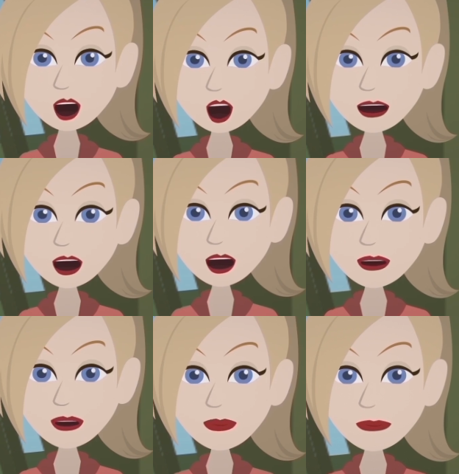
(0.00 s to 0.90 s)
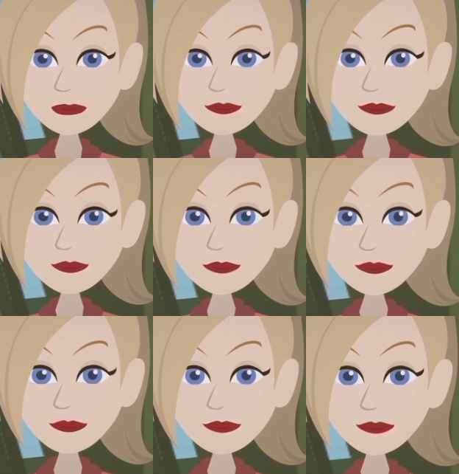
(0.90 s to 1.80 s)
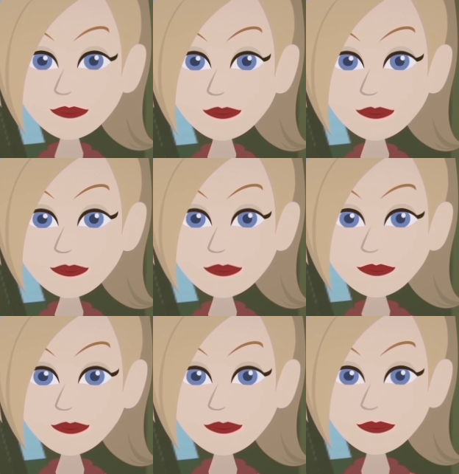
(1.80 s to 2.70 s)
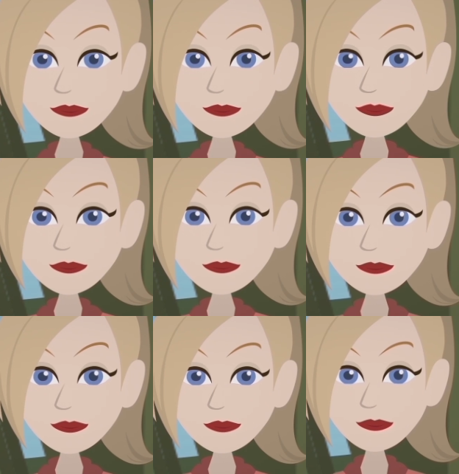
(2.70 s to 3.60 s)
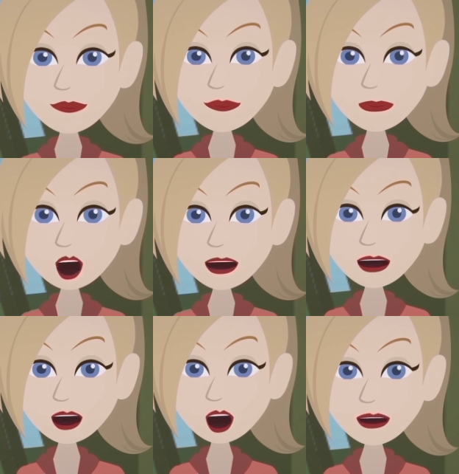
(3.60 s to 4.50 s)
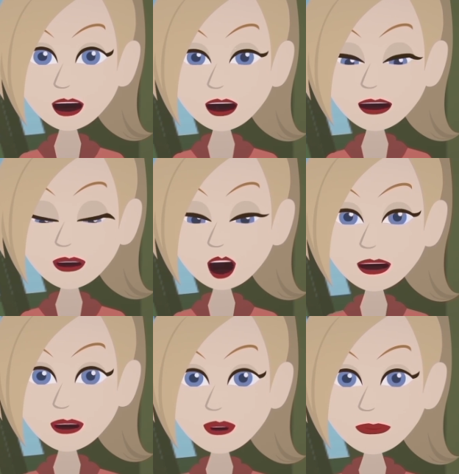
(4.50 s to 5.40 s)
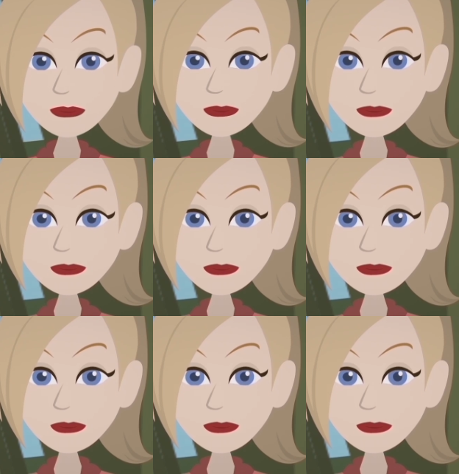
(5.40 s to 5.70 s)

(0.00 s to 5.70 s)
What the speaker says: "I'm Mandy," I answered with a smile. "You should move away from there,"